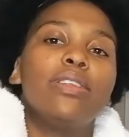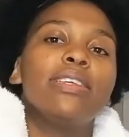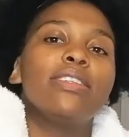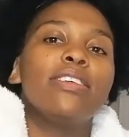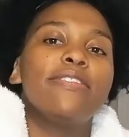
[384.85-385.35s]

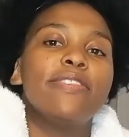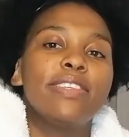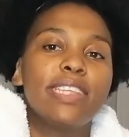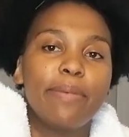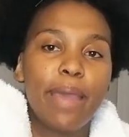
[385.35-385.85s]
It's not the
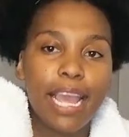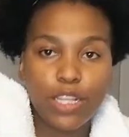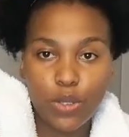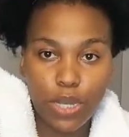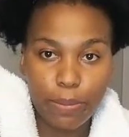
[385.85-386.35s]
first time I
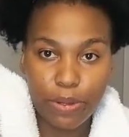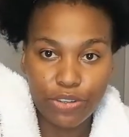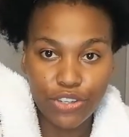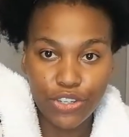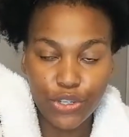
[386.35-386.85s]
talk about
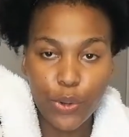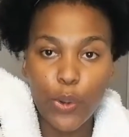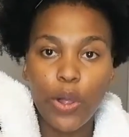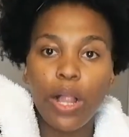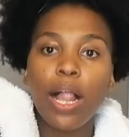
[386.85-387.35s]
tea tree
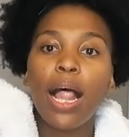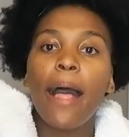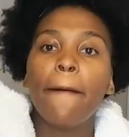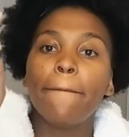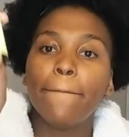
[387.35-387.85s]
oil,
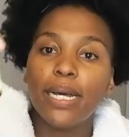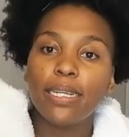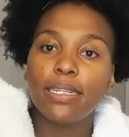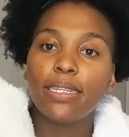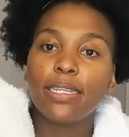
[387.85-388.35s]

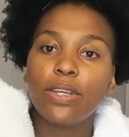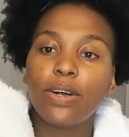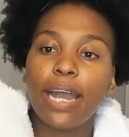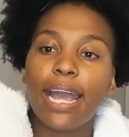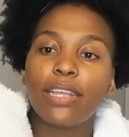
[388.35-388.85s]
but
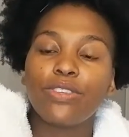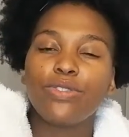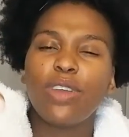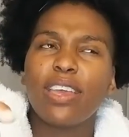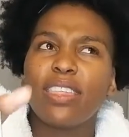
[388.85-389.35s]
your guys, you
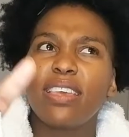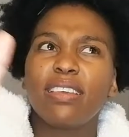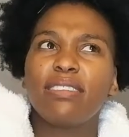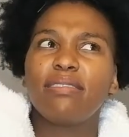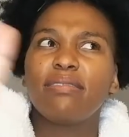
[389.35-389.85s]
know, I
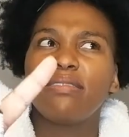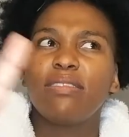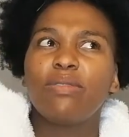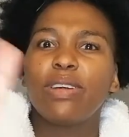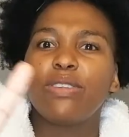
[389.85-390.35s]
think it's
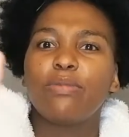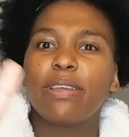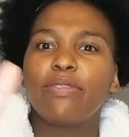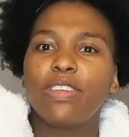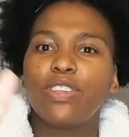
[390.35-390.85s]
one of
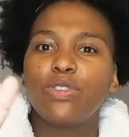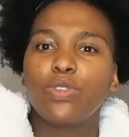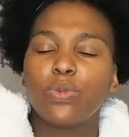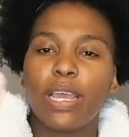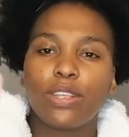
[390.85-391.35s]
my
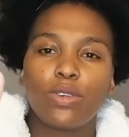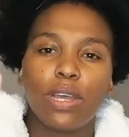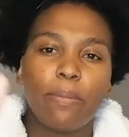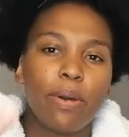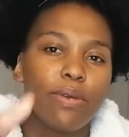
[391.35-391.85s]
videos where I
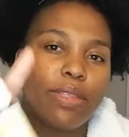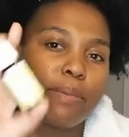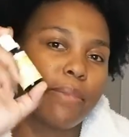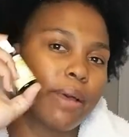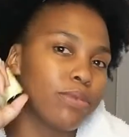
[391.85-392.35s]
talk about the
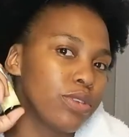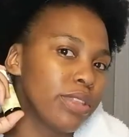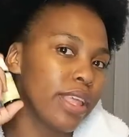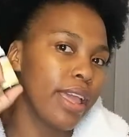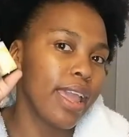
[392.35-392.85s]
bumps on
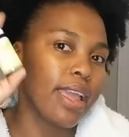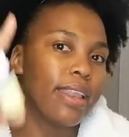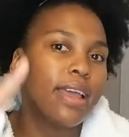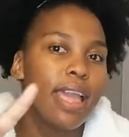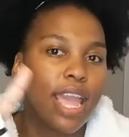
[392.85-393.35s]
the head
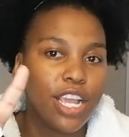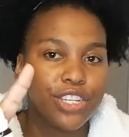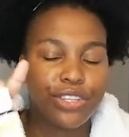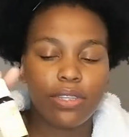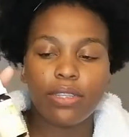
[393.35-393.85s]

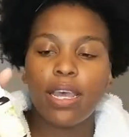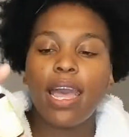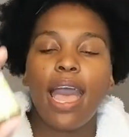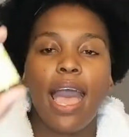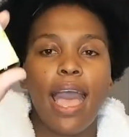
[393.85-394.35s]
edges.
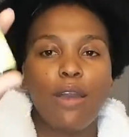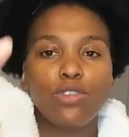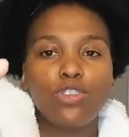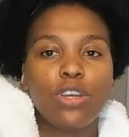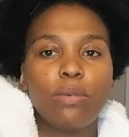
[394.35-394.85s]
I
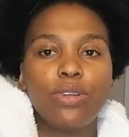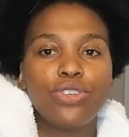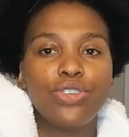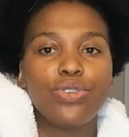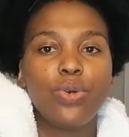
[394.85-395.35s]
also talk about
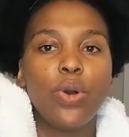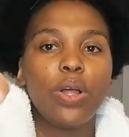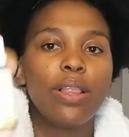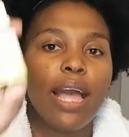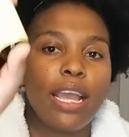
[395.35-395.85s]
tea tree
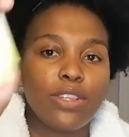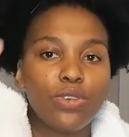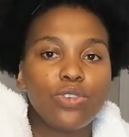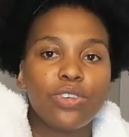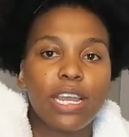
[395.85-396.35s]
oil. I
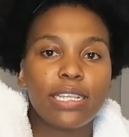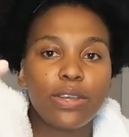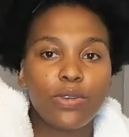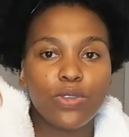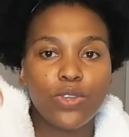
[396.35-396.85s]
told you guys I
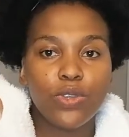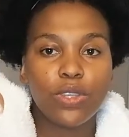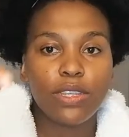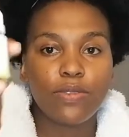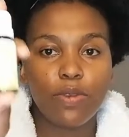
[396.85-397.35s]
also use
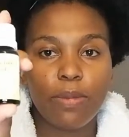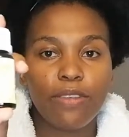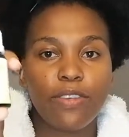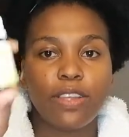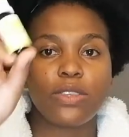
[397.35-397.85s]
this for my
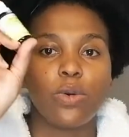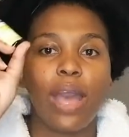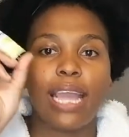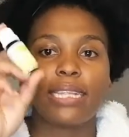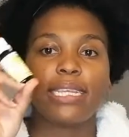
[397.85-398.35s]
face. So
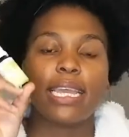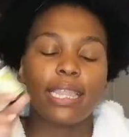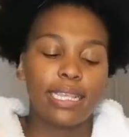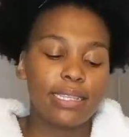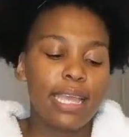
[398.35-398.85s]
I
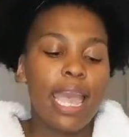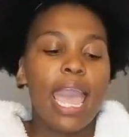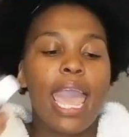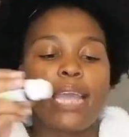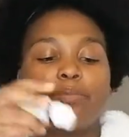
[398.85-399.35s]
take this
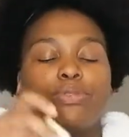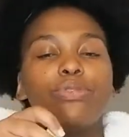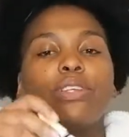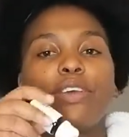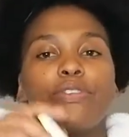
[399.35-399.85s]
and
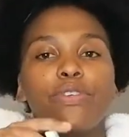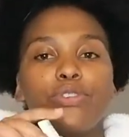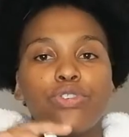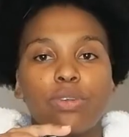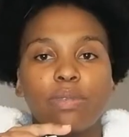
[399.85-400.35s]
put a few
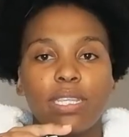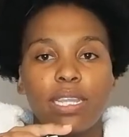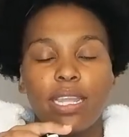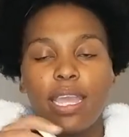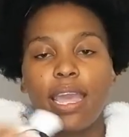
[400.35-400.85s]
drops
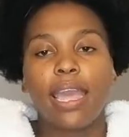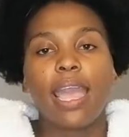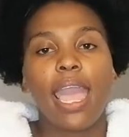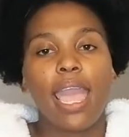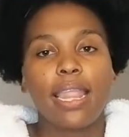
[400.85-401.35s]
in here
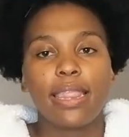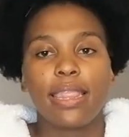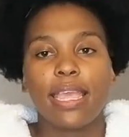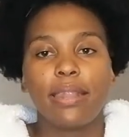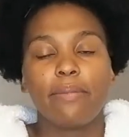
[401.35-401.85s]
and
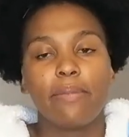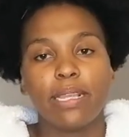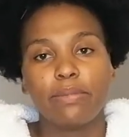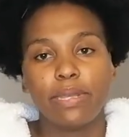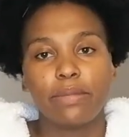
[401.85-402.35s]
then
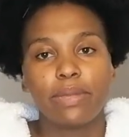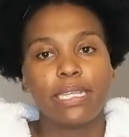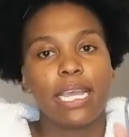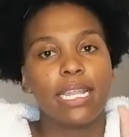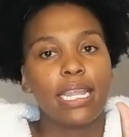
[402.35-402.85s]
mix, and
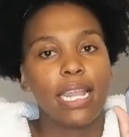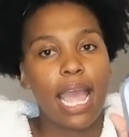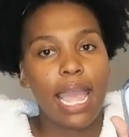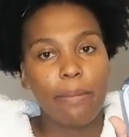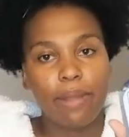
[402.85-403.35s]
then
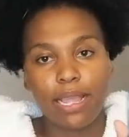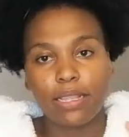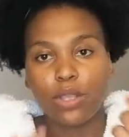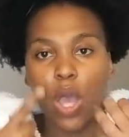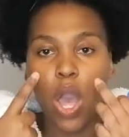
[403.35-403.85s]
I apply
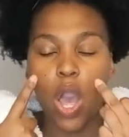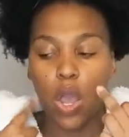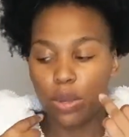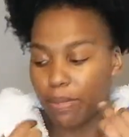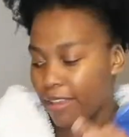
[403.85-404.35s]
this
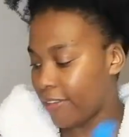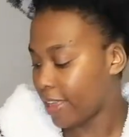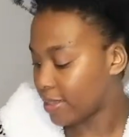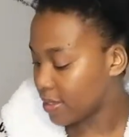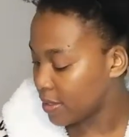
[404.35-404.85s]
on my
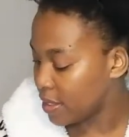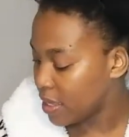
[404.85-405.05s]
face.